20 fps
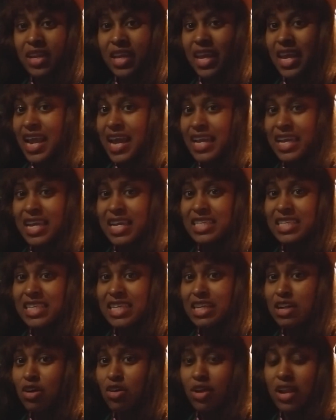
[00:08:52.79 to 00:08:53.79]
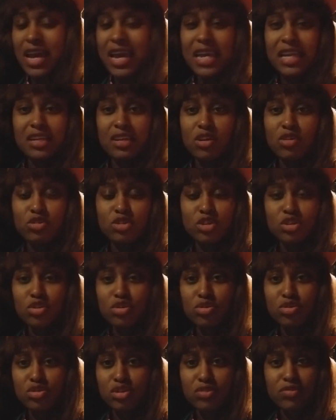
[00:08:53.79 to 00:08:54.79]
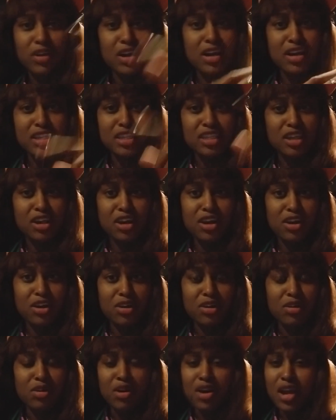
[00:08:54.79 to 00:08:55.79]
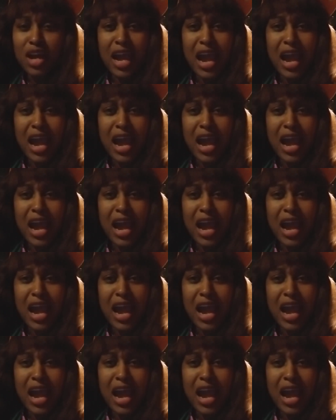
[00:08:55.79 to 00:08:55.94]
and i guess he don't like no dudes around his girl